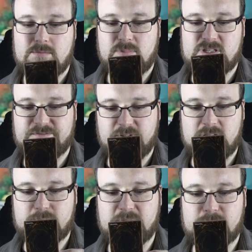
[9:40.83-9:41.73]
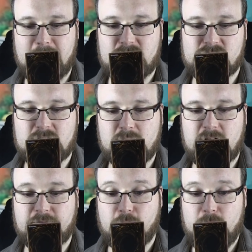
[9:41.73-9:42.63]
Must first be special
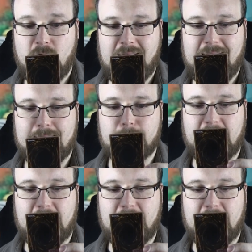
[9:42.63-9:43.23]
summoned from your hand